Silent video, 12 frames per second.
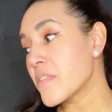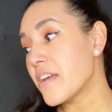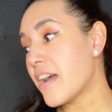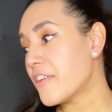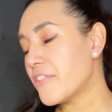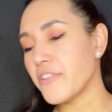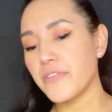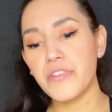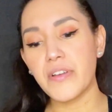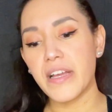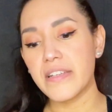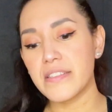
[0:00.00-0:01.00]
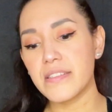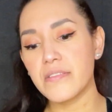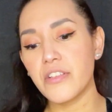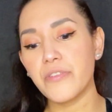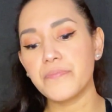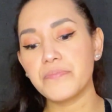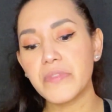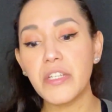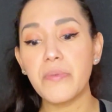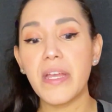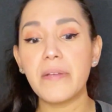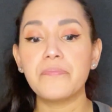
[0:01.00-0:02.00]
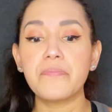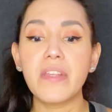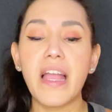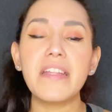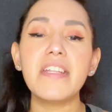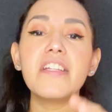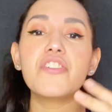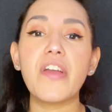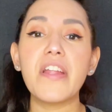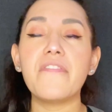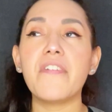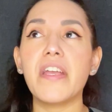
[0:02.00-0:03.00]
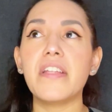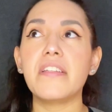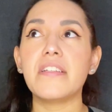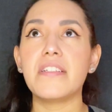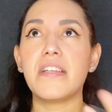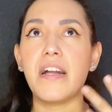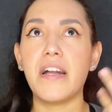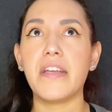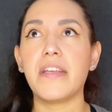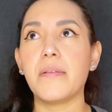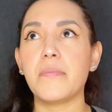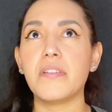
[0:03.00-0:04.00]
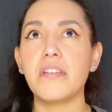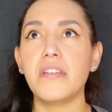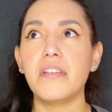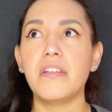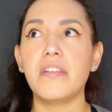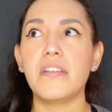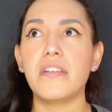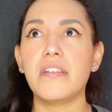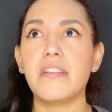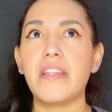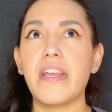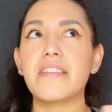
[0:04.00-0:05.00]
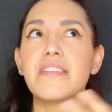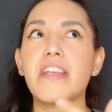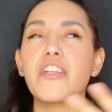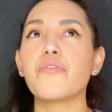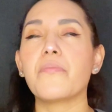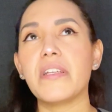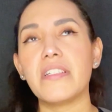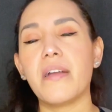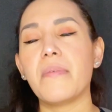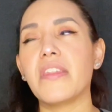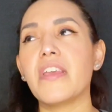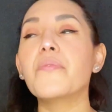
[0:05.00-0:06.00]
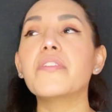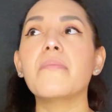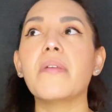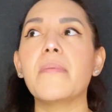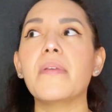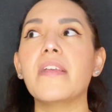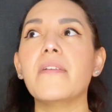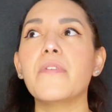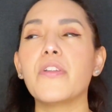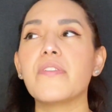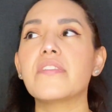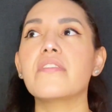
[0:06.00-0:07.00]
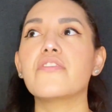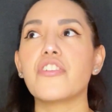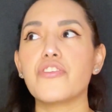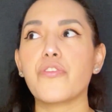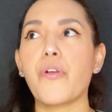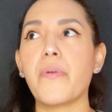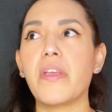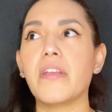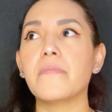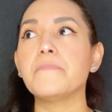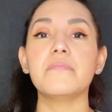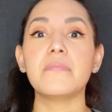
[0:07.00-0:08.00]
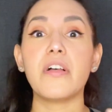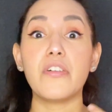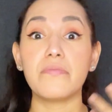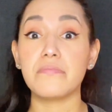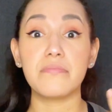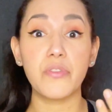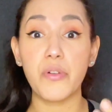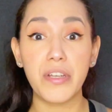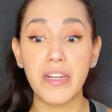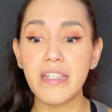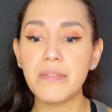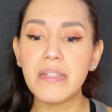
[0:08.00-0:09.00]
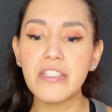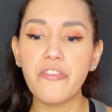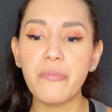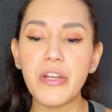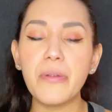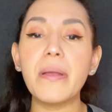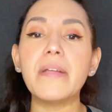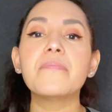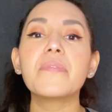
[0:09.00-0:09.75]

I don't know, you guys. So anyway, I need to try to find a time, like schedule my time. I think when the baby, as he starts growing, I'll organize myself better. But